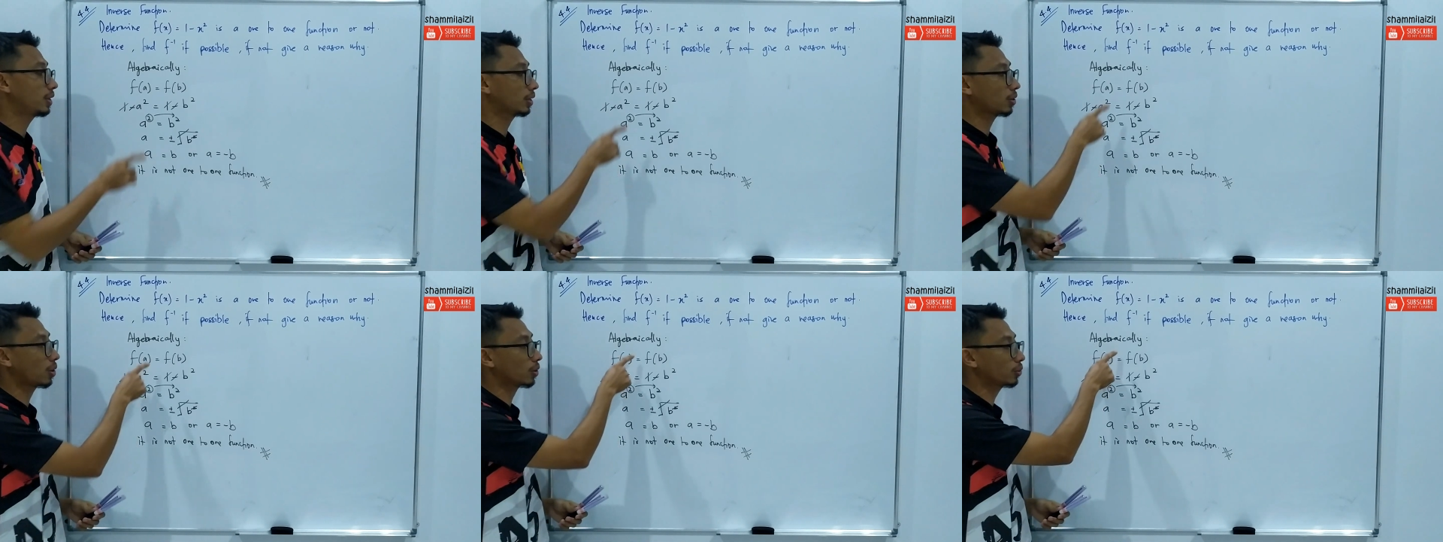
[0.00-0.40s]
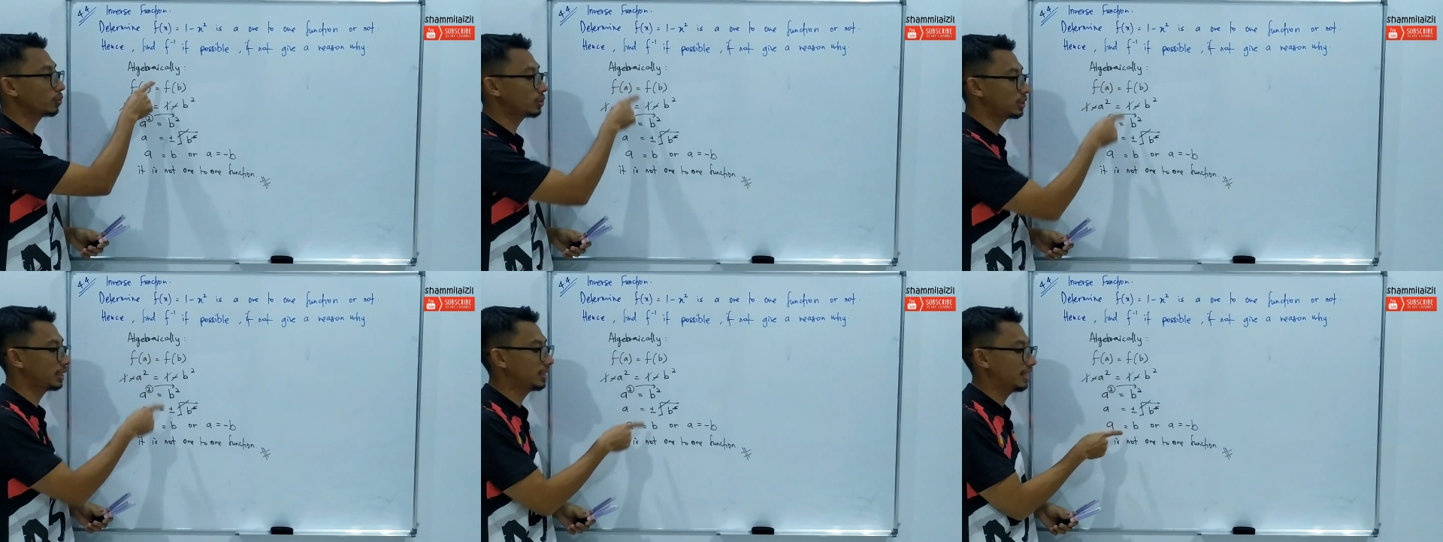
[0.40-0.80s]
the
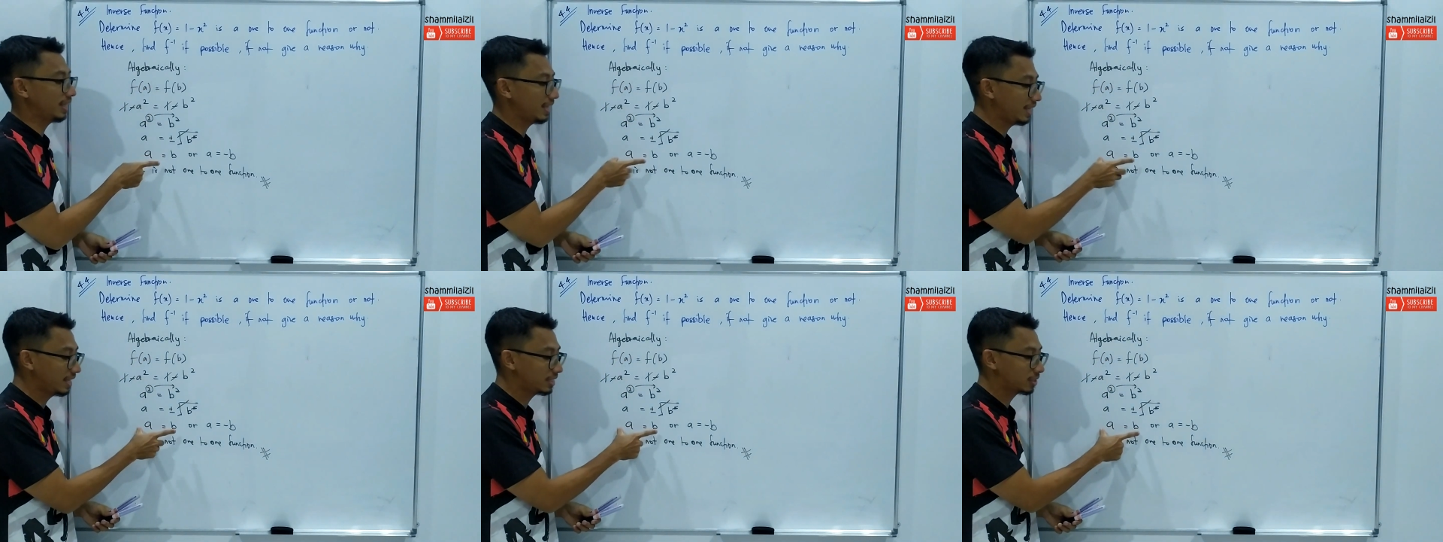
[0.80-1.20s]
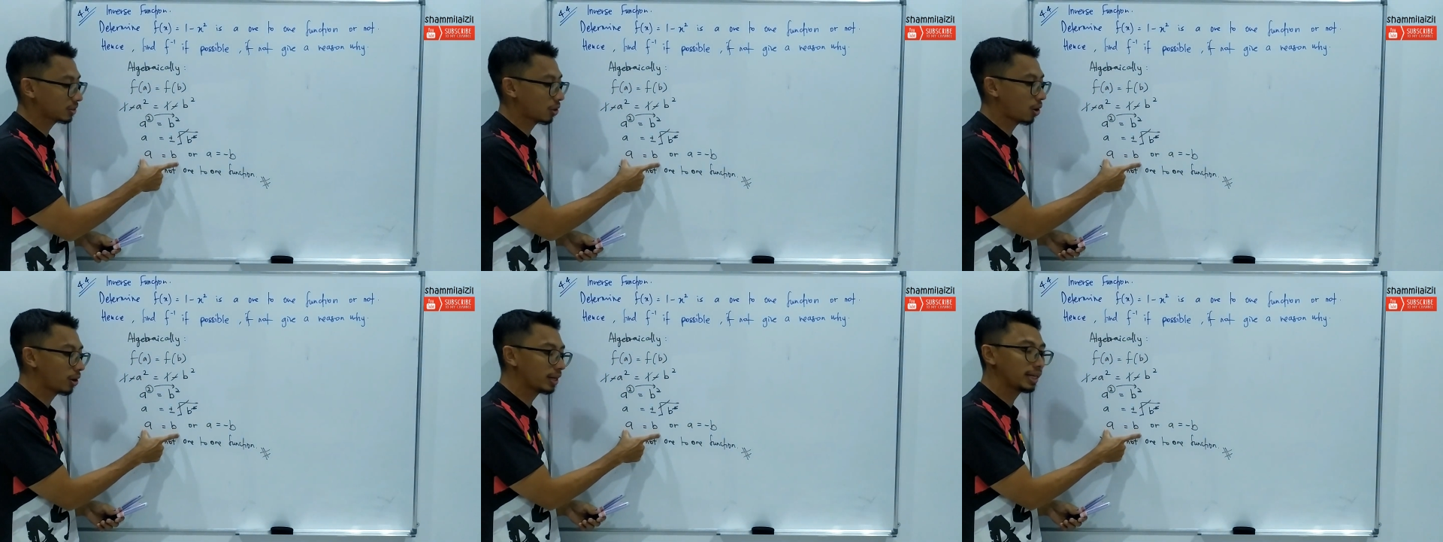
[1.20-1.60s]
conclusion
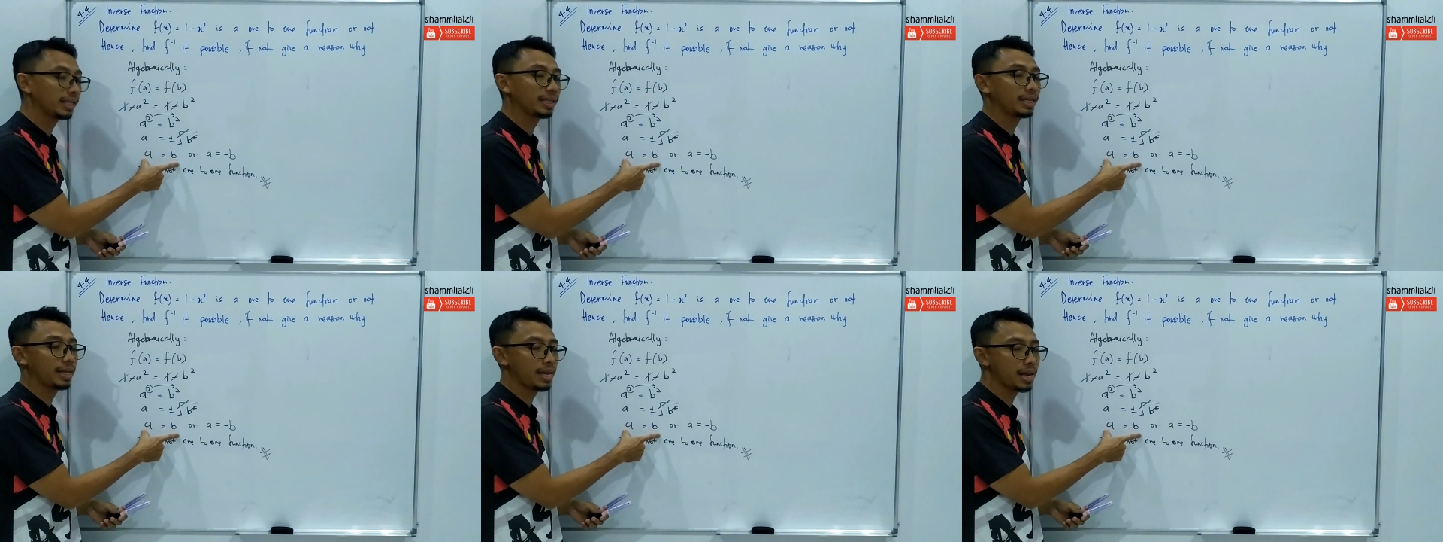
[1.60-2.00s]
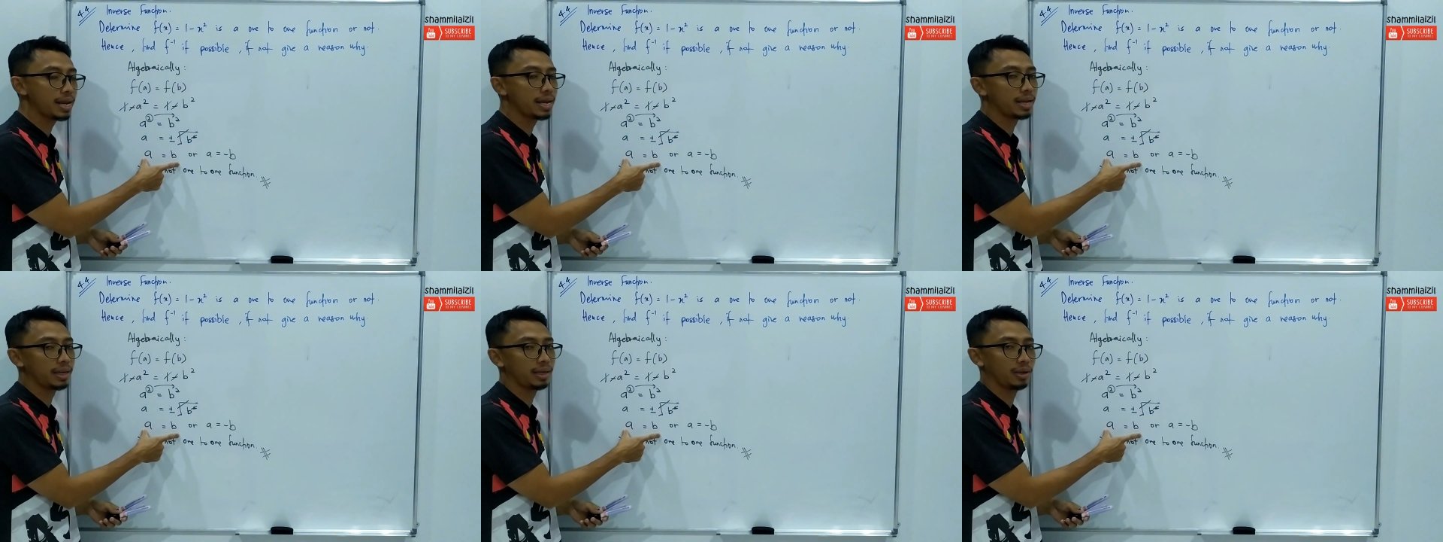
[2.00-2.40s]
is only
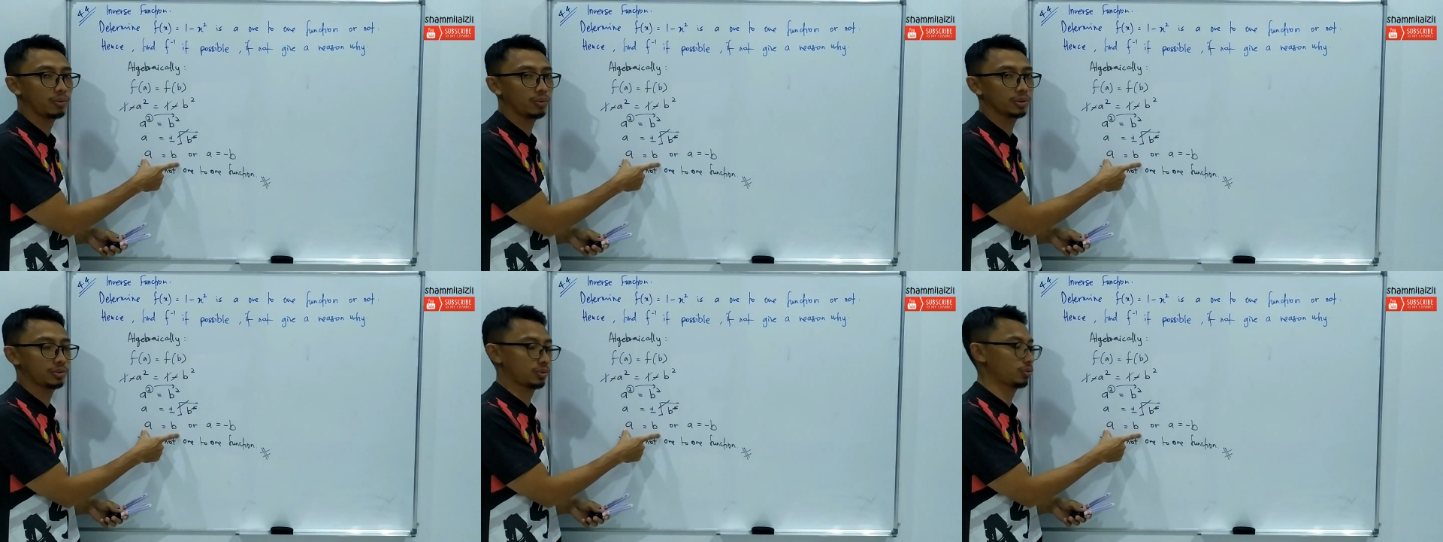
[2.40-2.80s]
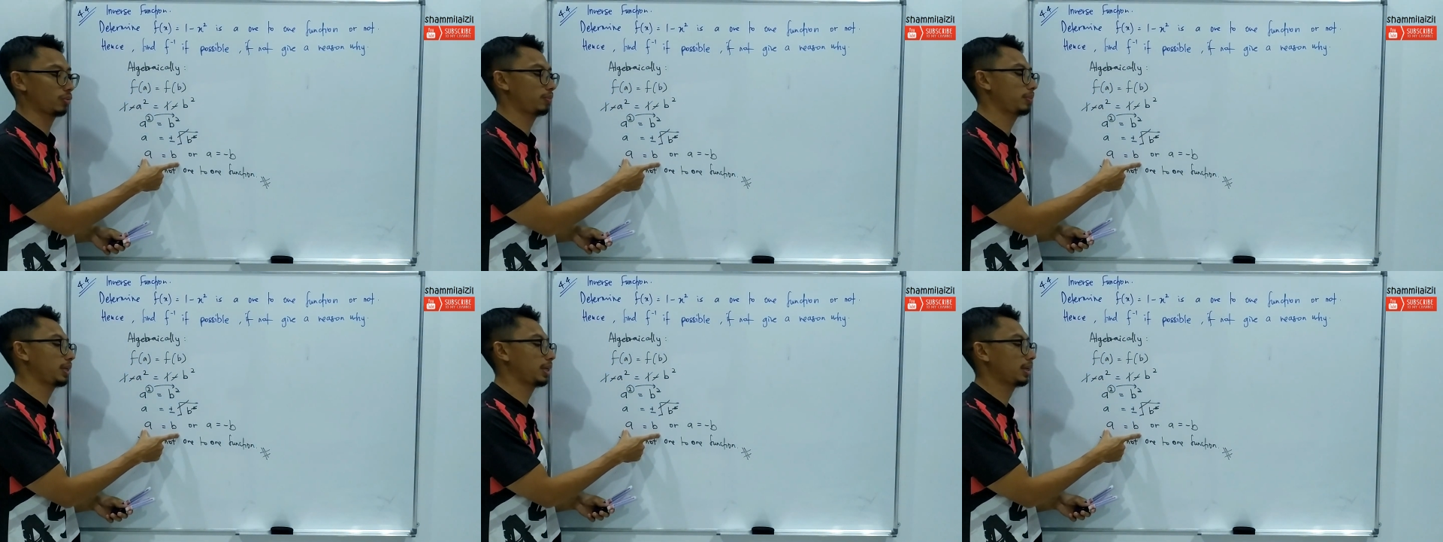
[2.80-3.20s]
a equals to
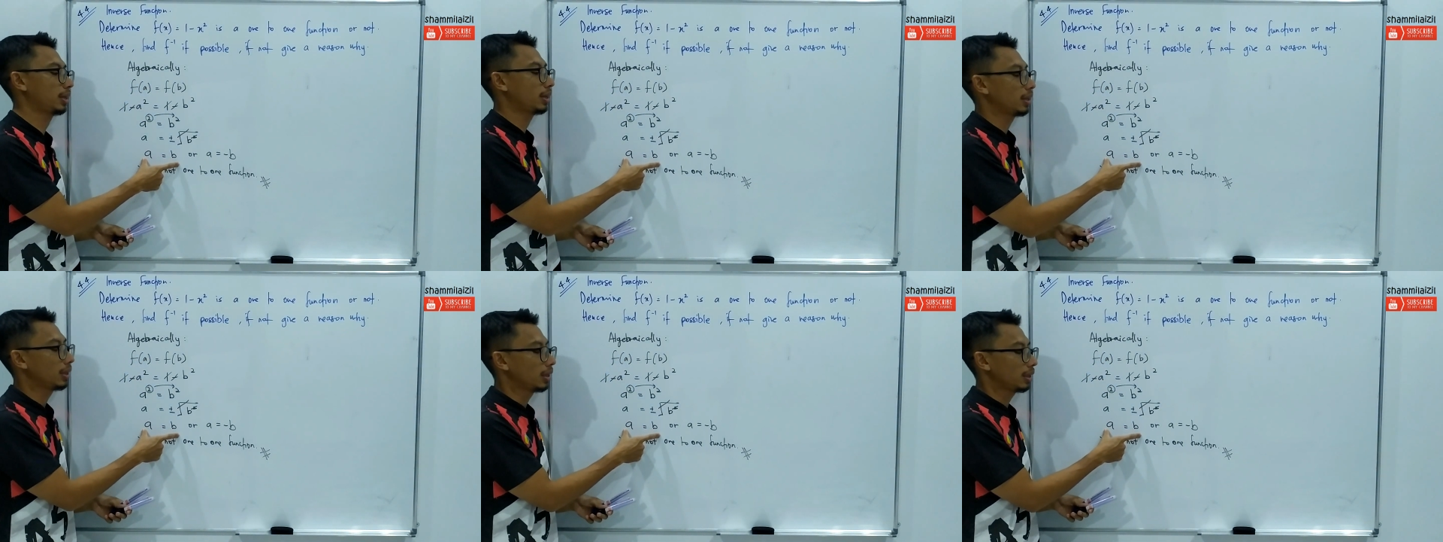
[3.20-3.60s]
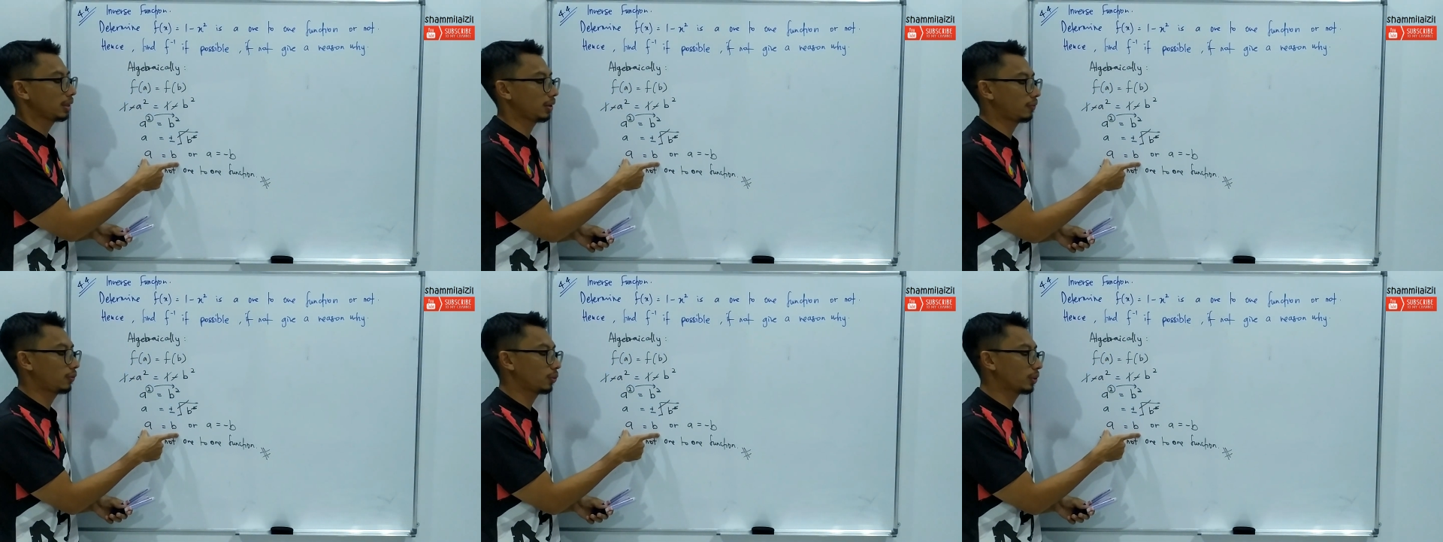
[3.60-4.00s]
b.
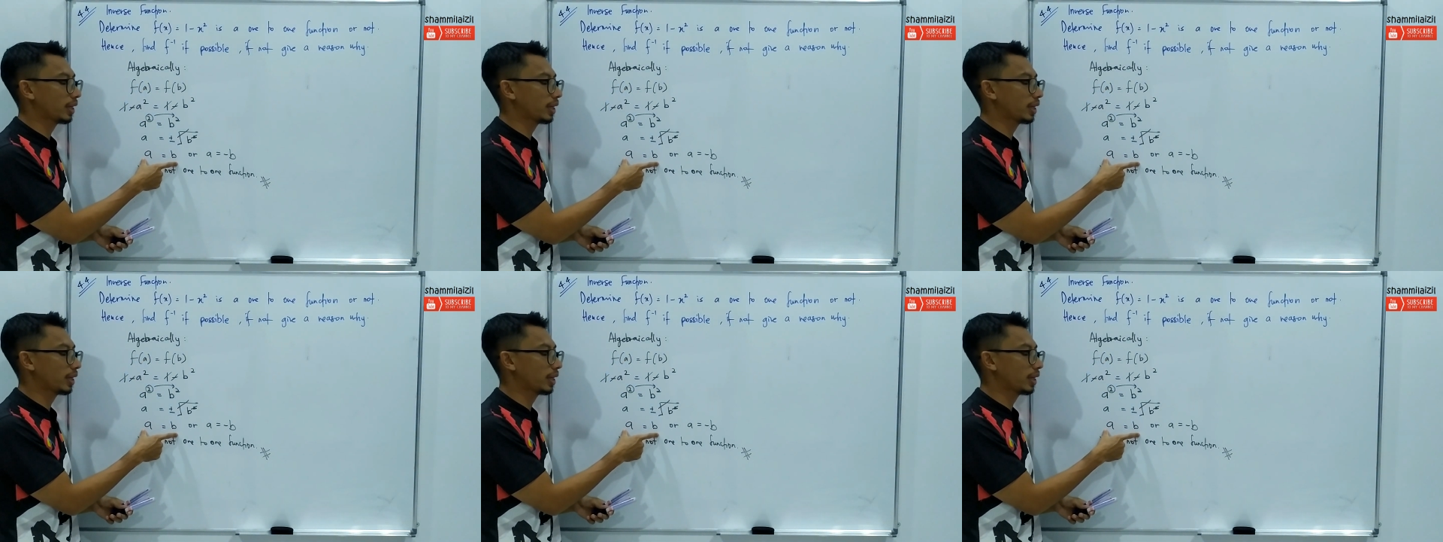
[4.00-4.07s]
If you